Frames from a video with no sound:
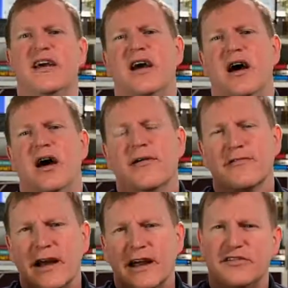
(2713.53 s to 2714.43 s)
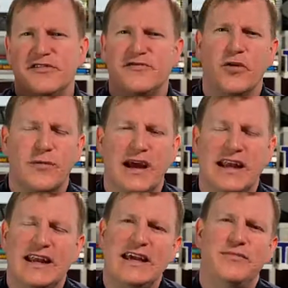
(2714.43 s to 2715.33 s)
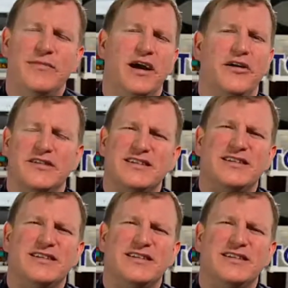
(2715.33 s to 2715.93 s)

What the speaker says: write formatted emails,